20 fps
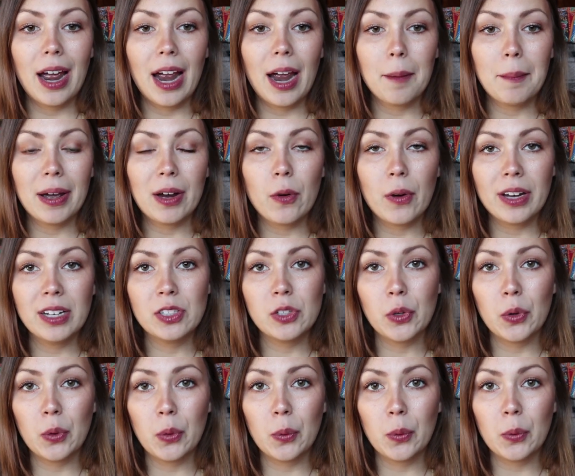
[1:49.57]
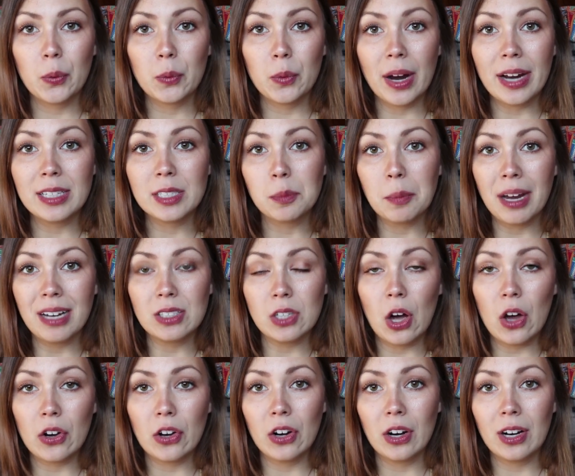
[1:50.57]
am I going to raise my
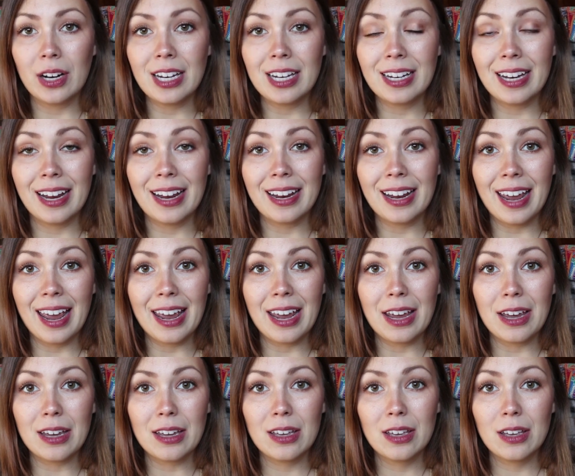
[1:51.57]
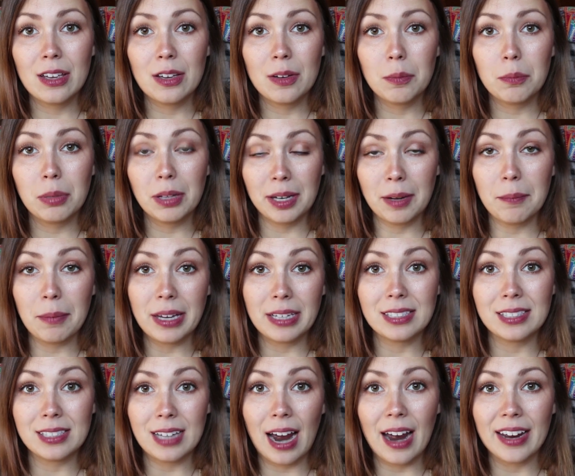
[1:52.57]
daughter eating a plant
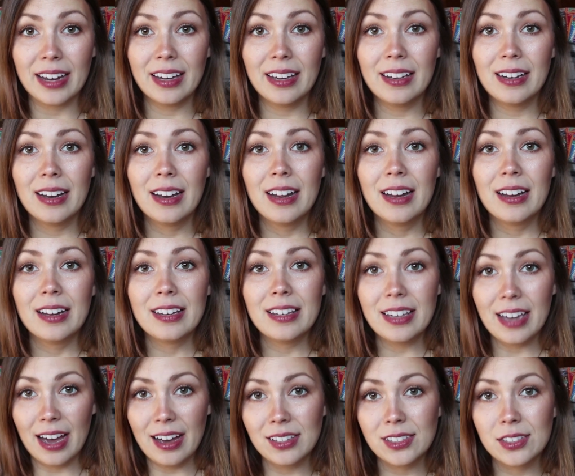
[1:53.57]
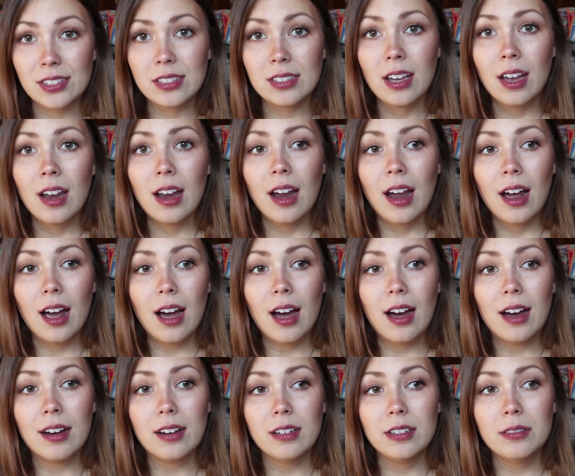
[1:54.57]
based diet? Yes.
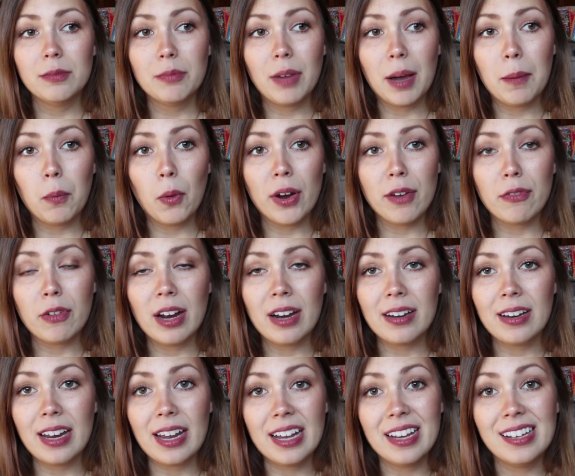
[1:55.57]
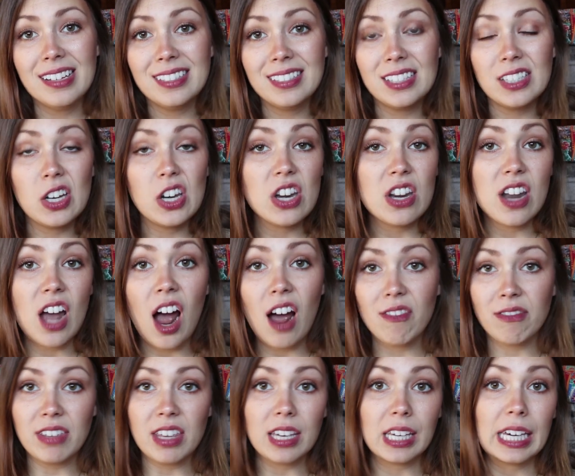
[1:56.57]
Uh, my boyfriend is
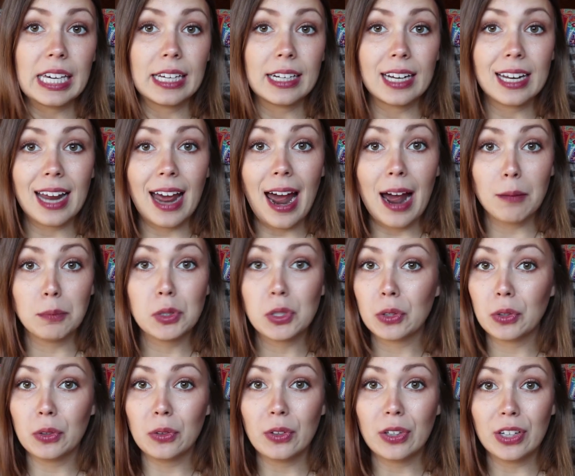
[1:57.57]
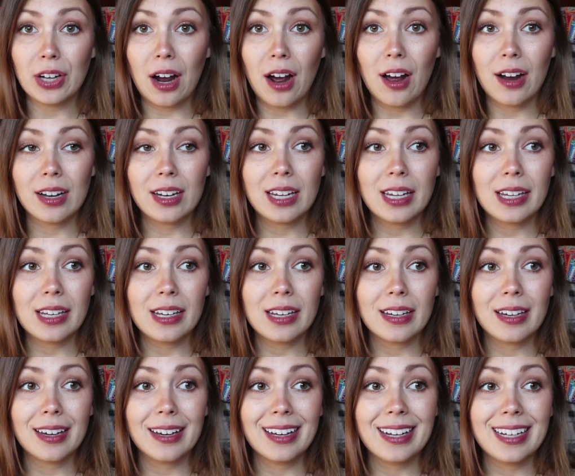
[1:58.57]
not vegan, absolutely not.
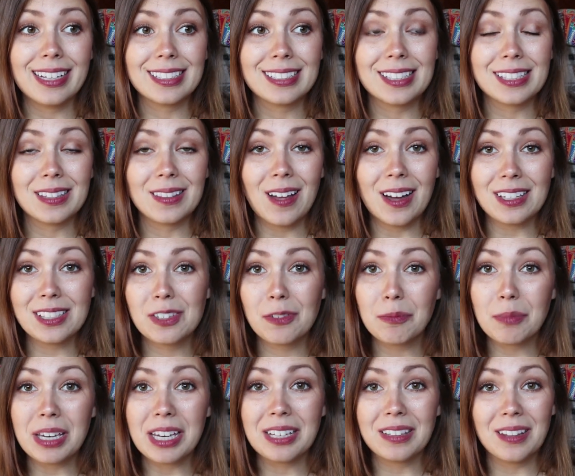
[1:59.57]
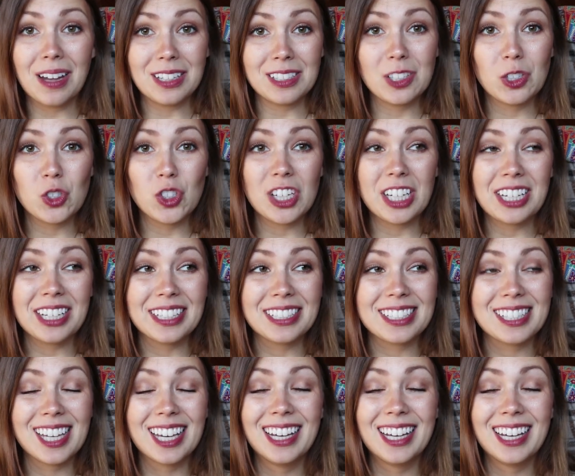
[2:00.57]
He eats lots of meat, lots of cheese,